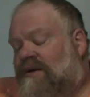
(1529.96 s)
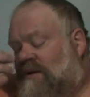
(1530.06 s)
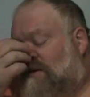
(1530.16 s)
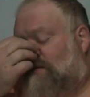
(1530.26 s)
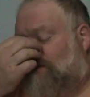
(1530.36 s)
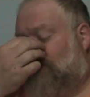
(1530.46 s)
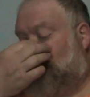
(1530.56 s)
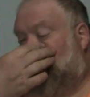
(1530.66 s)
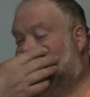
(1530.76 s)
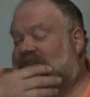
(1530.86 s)
uh,
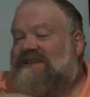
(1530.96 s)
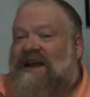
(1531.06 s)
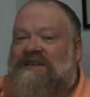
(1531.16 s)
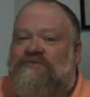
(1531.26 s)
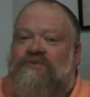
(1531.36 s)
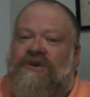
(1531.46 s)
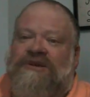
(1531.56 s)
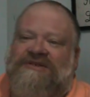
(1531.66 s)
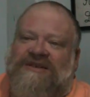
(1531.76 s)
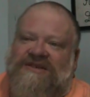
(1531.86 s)
exercise prayer
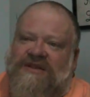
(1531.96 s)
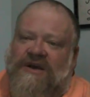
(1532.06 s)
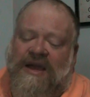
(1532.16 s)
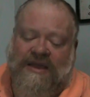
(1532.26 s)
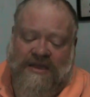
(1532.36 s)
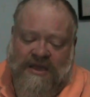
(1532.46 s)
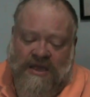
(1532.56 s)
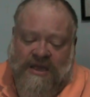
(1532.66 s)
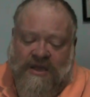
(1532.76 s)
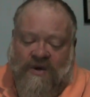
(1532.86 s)
at 6 o'clock.
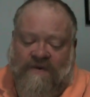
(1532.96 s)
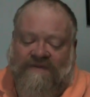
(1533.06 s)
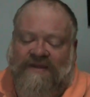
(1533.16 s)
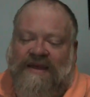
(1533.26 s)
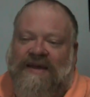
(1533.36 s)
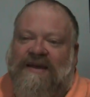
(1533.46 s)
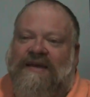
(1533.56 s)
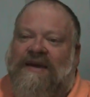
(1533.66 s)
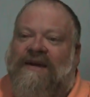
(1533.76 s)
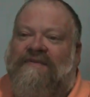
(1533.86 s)
Hopefully I
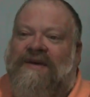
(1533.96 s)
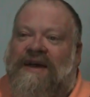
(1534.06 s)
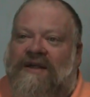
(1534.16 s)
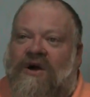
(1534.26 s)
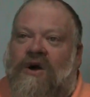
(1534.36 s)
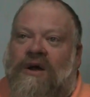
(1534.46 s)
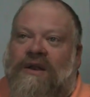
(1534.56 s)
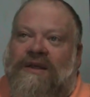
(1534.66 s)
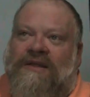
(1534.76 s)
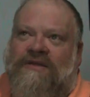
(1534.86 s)
have that
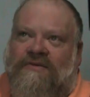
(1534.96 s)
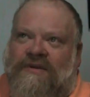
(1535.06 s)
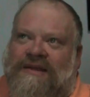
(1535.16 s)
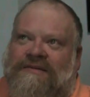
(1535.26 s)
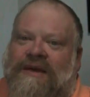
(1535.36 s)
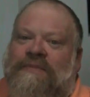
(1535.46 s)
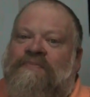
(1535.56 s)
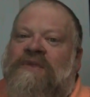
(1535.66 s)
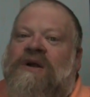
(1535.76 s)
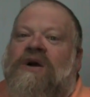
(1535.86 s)
on at the right time.
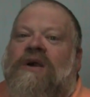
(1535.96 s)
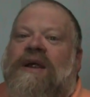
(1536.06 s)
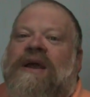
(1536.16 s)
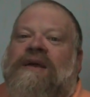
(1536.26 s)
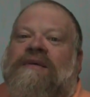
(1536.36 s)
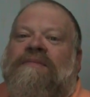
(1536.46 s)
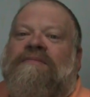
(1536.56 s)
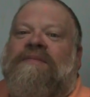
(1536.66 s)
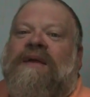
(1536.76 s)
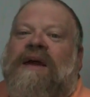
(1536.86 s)
All right, hey,
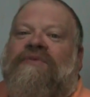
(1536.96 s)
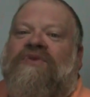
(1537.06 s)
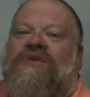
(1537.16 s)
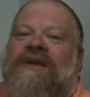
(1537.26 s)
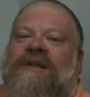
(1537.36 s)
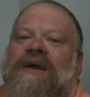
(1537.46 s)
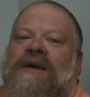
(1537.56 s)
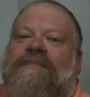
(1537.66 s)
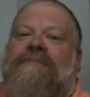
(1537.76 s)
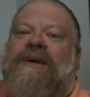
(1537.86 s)
have a great
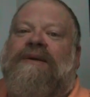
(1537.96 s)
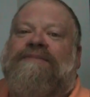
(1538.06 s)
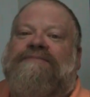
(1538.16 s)
day. Bye.